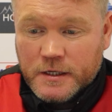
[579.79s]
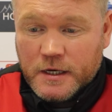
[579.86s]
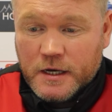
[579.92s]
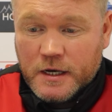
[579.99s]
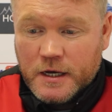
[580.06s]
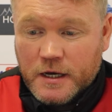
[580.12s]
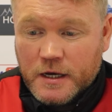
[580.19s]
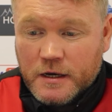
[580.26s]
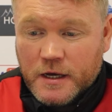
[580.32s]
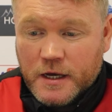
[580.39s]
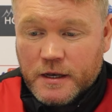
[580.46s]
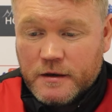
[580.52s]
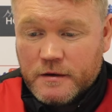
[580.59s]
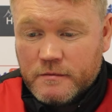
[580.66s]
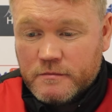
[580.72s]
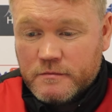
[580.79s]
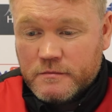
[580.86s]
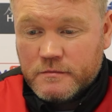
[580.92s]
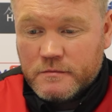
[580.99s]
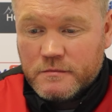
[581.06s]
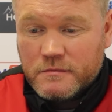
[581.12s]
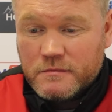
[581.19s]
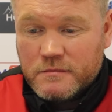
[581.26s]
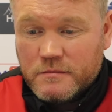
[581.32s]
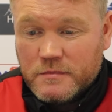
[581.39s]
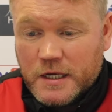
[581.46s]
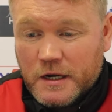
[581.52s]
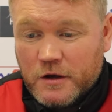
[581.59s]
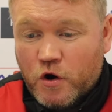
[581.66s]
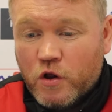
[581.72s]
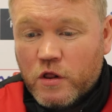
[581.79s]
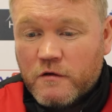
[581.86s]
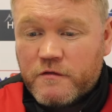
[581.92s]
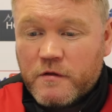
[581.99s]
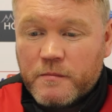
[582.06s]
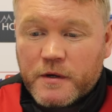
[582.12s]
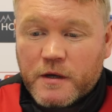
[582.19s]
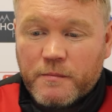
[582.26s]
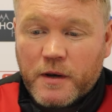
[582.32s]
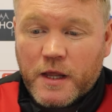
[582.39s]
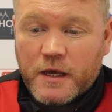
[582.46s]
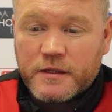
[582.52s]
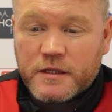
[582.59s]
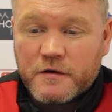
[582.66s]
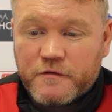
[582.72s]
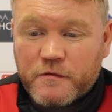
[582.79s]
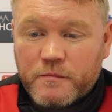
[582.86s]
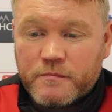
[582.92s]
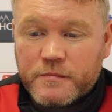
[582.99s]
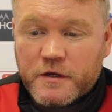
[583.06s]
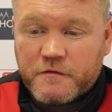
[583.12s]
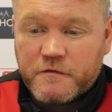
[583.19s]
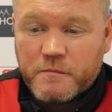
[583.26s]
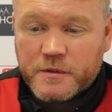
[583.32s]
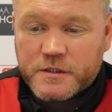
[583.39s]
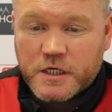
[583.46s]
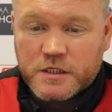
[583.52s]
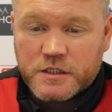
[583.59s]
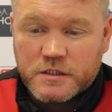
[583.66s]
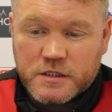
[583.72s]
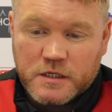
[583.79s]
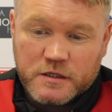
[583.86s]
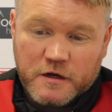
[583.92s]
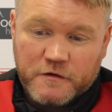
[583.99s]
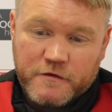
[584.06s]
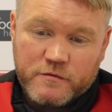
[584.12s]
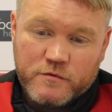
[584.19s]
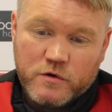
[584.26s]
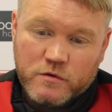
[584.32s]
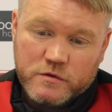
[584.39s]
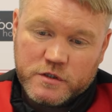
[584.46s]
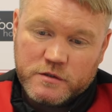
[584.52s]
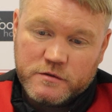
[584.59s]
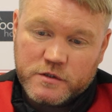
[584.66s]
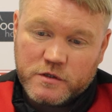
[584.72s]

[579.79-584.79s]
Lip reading: and nearly all of them can play in different positions and different roles.